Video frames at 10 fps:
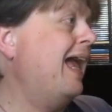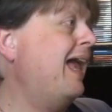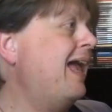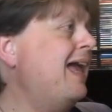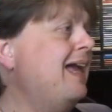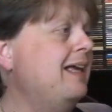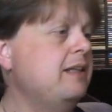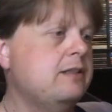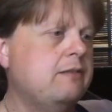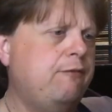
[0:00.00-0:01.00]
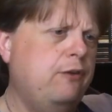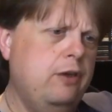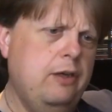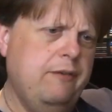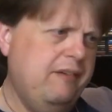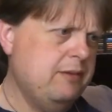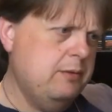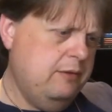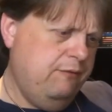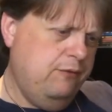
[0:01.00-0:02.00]
And for, I think
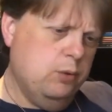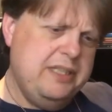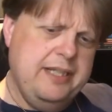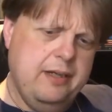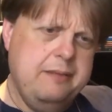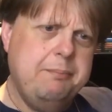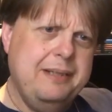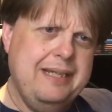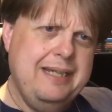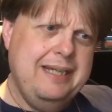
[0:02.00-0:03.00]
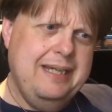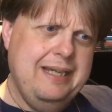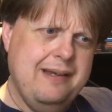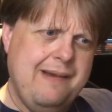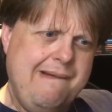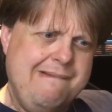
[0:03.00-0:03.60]
this was 49p.